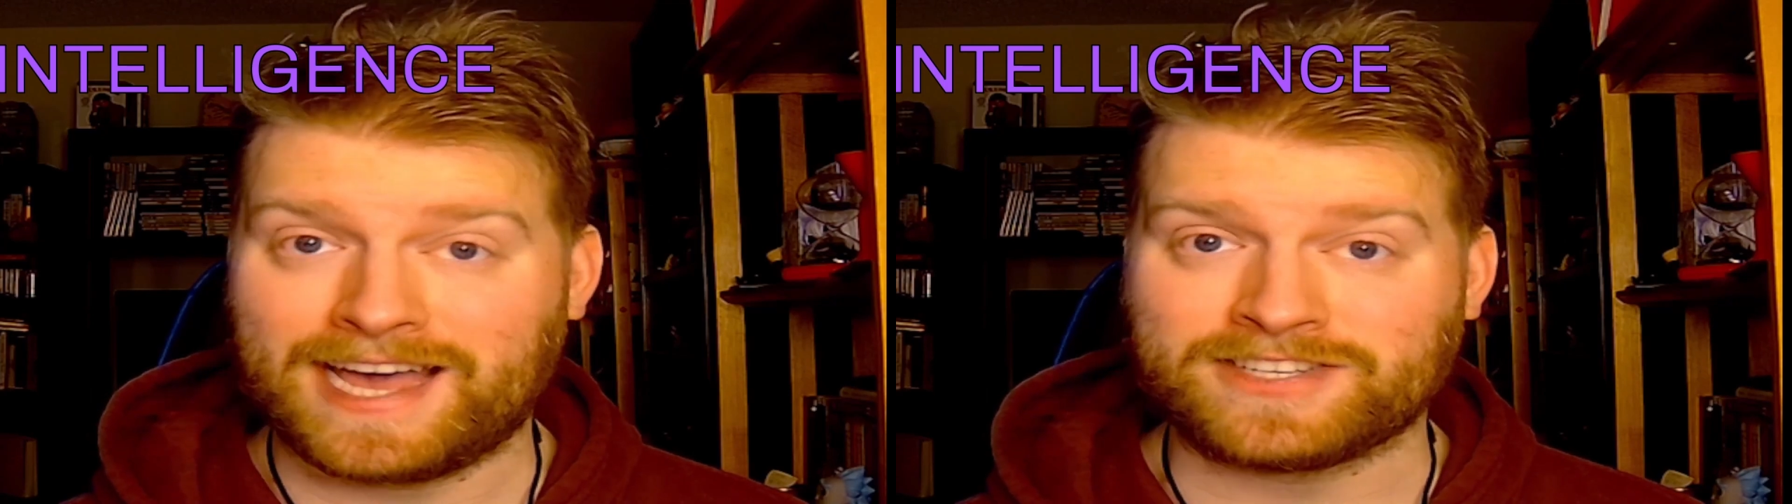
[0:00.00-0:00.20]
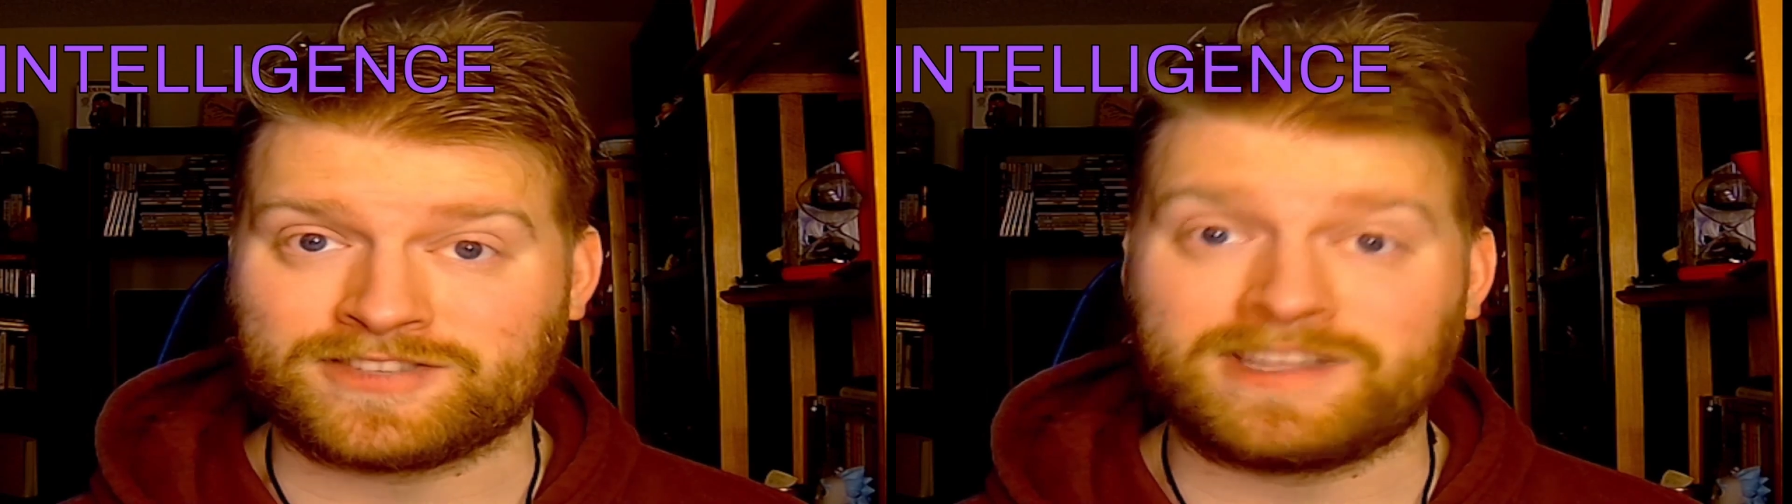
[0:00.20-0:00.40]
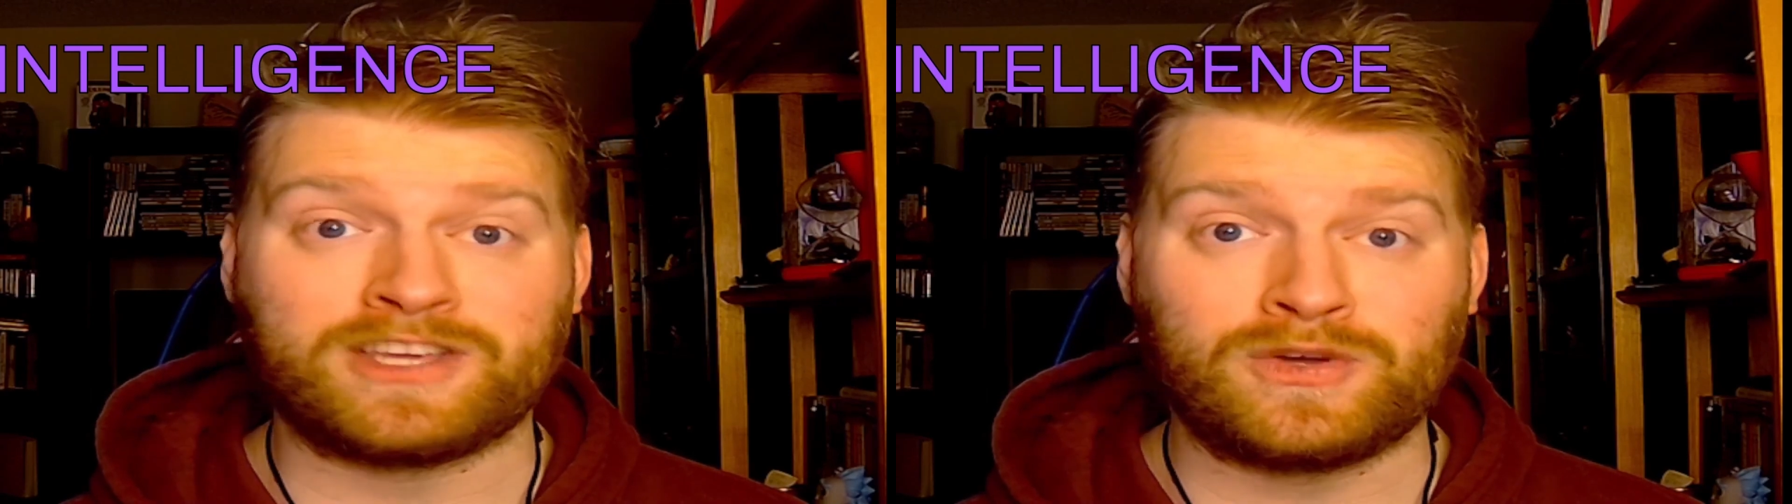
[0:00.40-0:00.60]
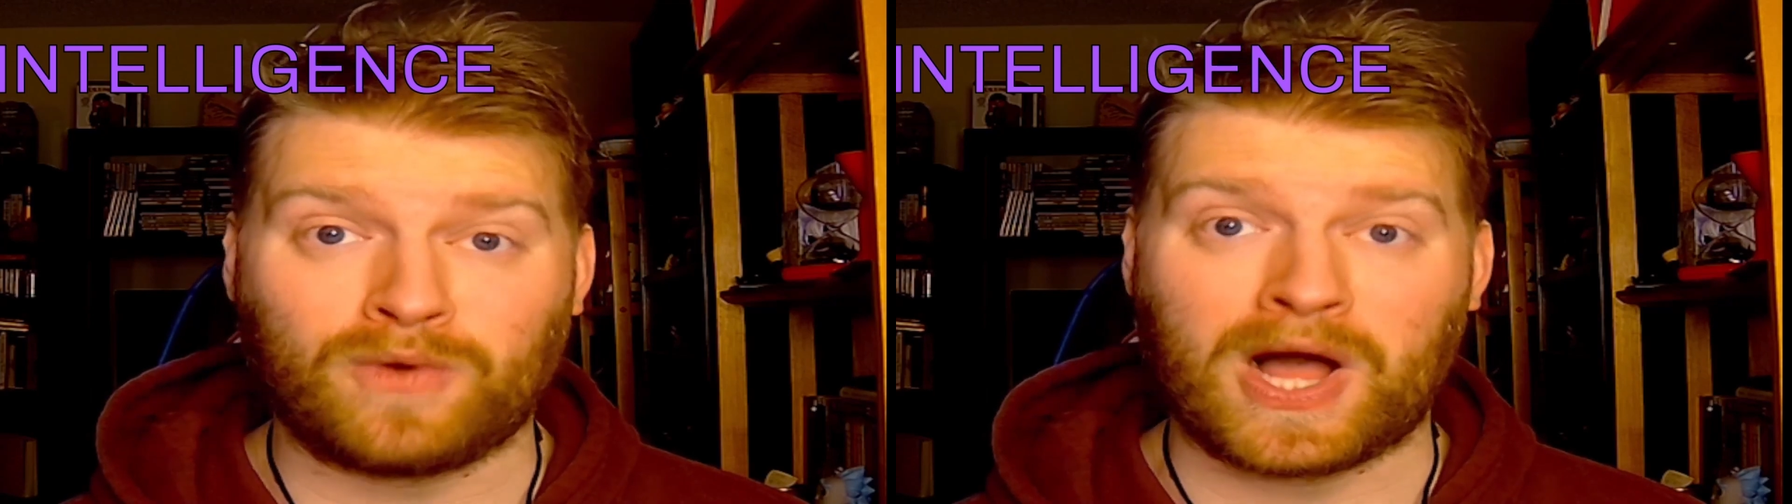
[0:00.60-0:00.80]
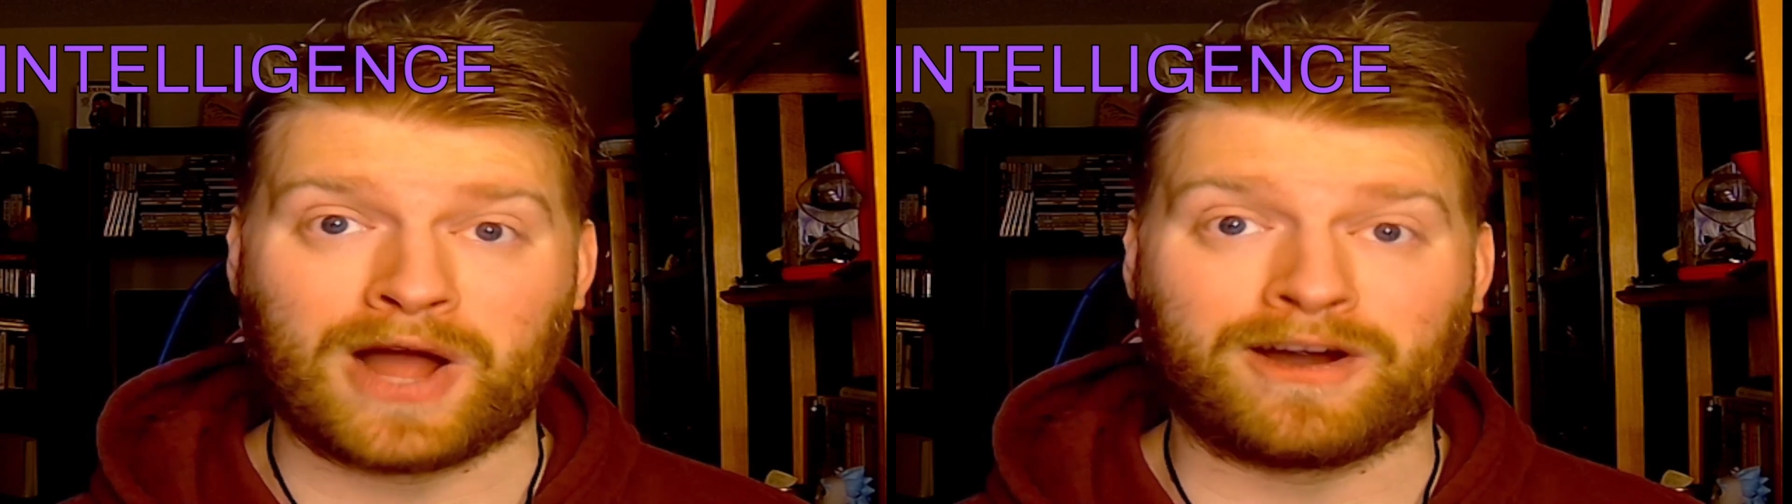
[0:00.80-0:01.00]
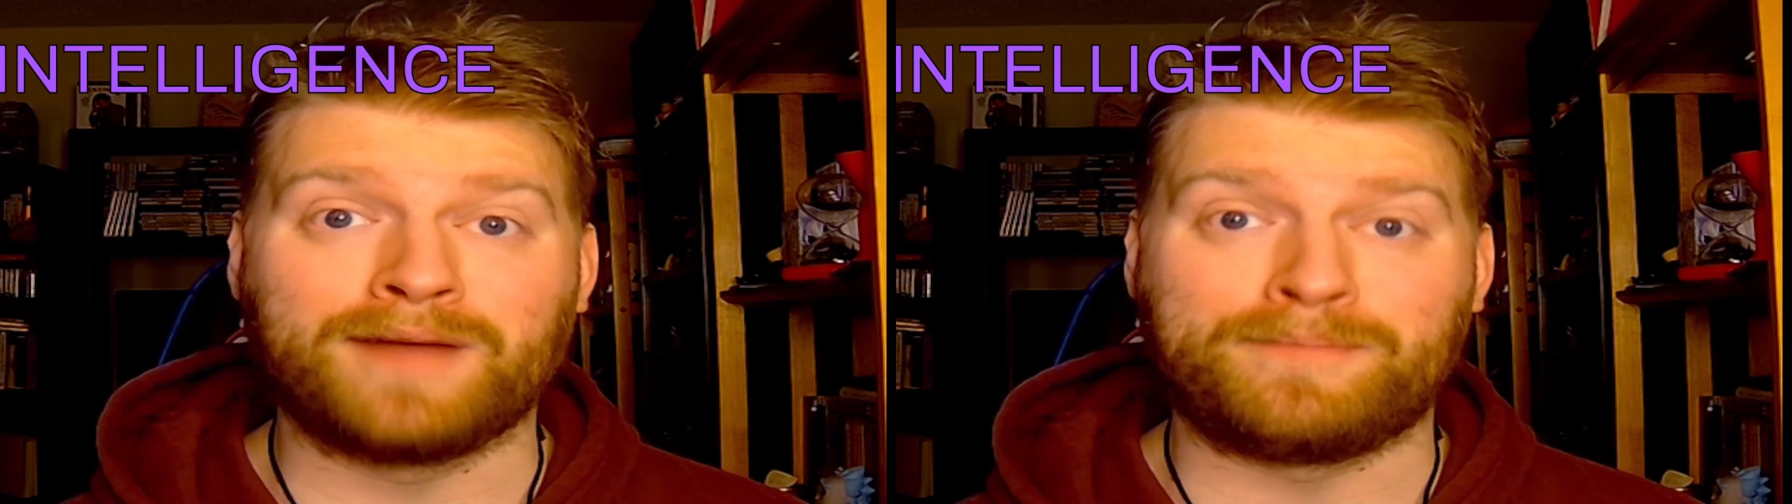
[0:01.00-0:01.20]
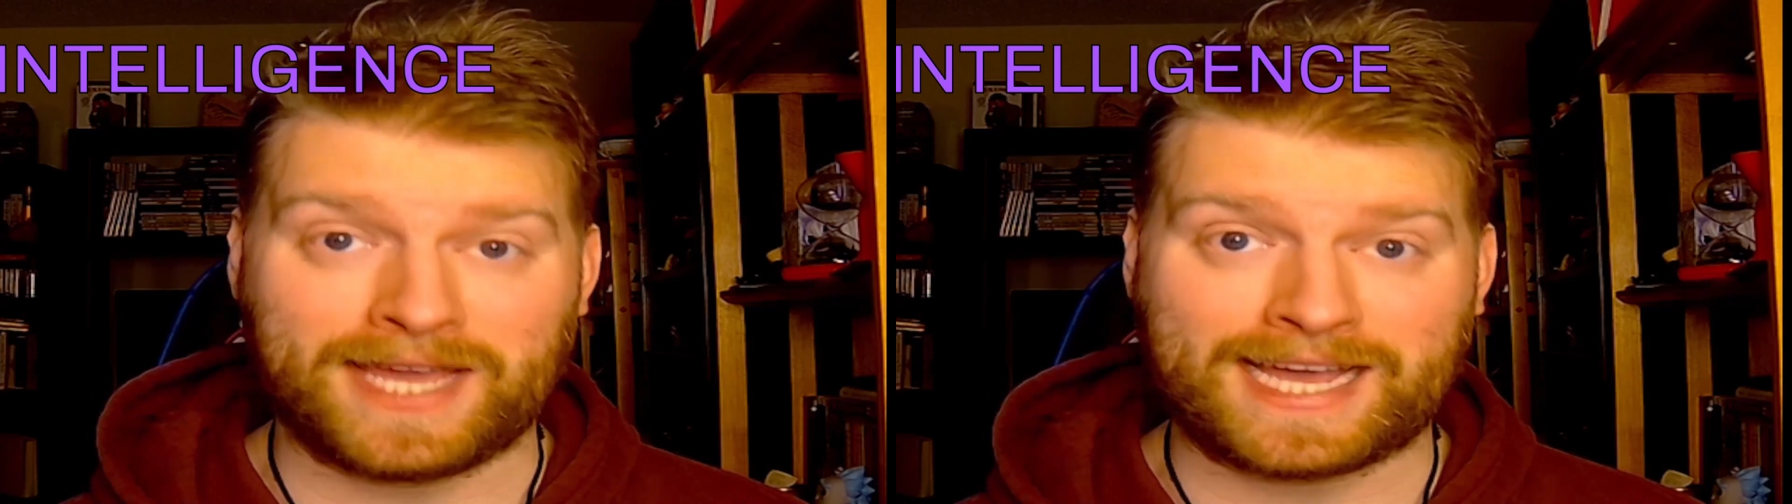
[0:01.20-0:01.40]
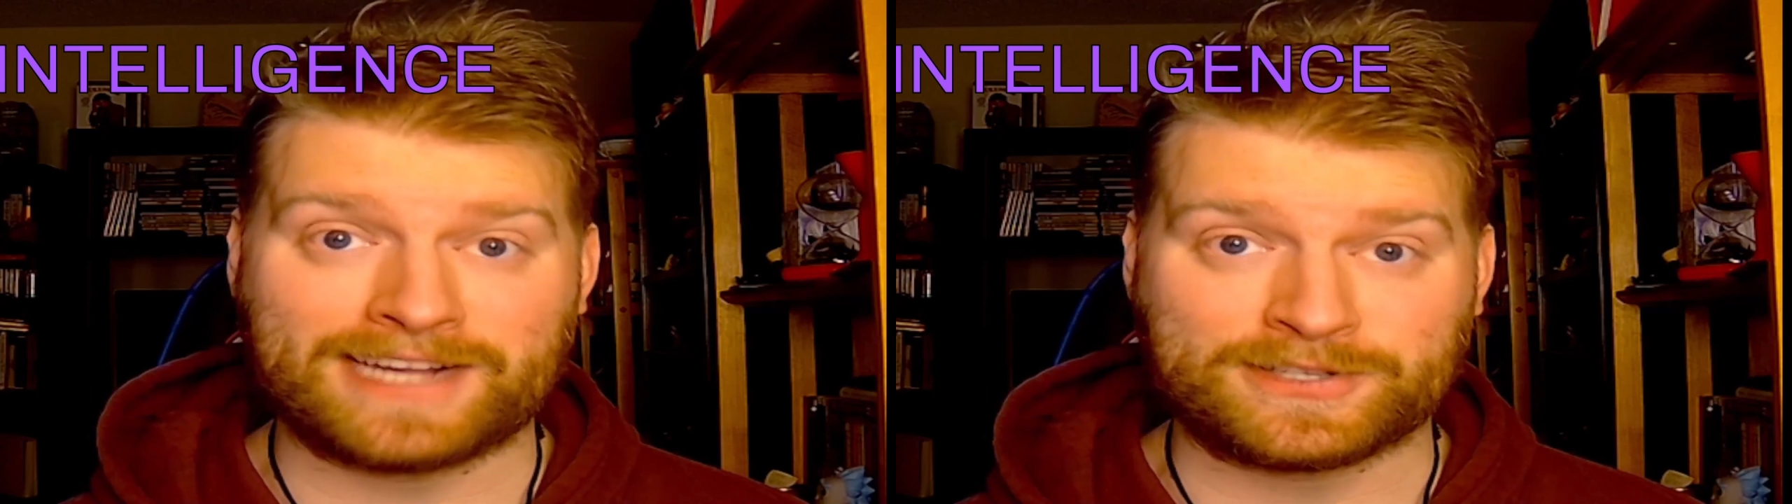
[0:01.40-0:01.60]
that you are a big ass